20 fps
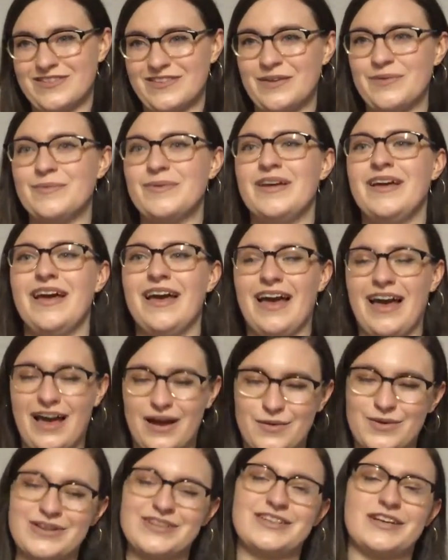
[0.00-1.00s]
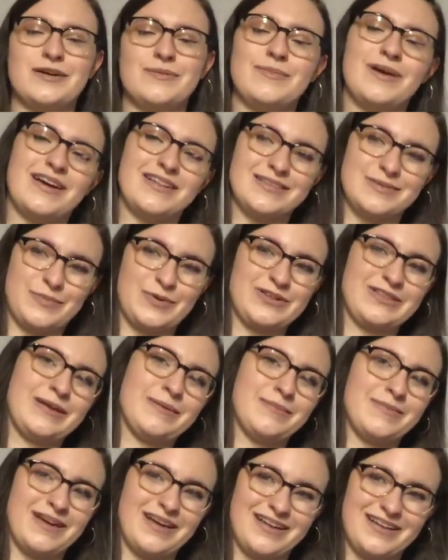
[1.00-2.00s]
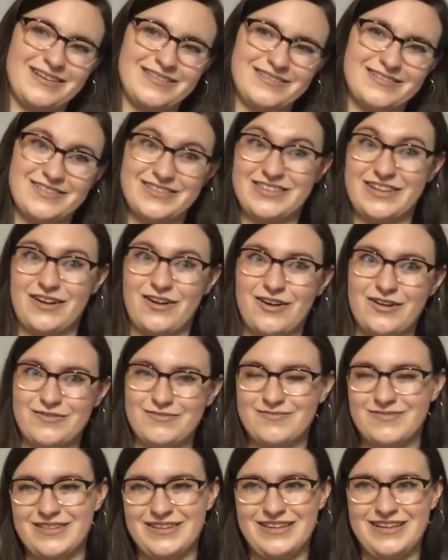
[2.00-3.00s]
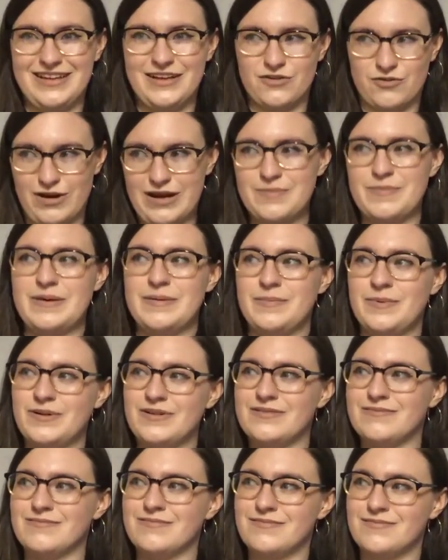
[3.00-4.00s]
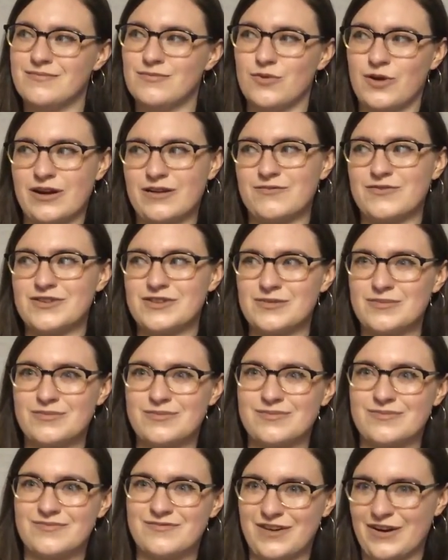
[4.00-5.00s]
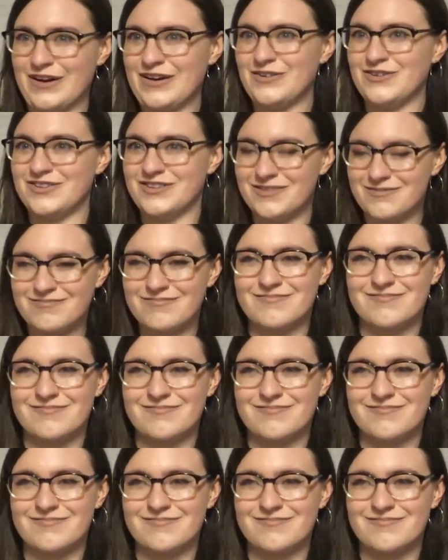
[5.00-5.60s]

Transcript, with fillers: So I wanted to come and support them because uh, they're all great people working for something very good